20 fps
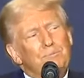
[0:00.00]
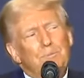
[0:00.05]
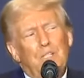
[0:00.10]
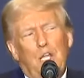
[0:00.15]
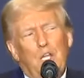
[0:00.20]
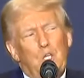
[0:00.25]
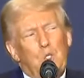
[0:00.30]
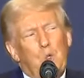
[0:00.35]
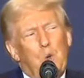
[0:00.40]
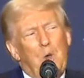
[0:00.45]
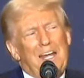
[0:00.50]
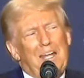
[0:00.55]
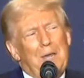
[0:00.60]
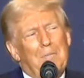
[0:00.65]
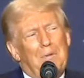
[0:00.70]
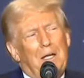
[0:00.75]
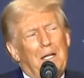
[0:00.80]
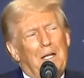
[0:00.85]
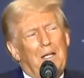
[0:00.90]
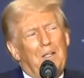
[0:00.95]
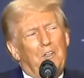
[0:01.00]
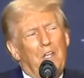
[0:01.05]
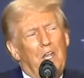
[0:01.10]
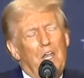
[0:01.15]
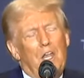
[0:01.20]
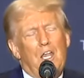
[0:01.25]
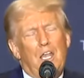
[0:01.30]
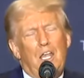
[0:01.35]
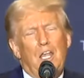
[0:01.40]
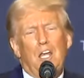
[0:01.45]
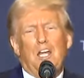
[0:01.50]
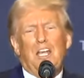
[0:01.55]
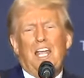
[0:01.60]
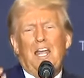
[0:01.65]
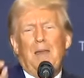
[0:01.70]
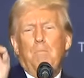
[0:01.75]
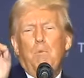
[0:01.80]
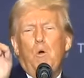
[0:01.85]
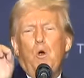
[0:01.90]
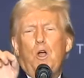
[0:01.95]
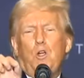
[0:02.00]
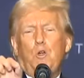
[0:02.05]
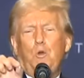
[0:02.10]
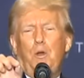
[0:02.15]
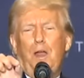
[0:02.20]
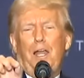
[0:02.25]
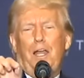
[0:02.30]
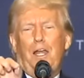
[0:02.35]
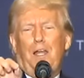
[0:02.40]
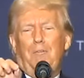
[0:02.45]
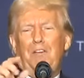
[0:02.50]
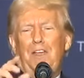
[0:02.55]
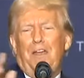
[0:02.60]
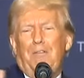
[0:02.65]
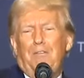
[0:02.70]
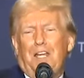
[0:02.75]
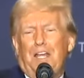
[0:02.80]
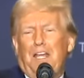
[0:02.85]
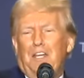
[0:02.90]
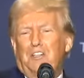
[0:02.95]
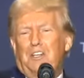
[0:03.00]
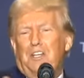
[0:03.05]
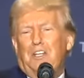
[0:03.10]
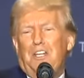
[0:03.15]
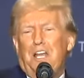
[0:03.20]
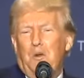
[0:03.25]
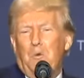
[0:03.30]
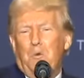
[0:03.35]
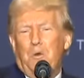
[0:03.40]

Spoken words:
20 miles. He'll get more credit if he ever gets it done,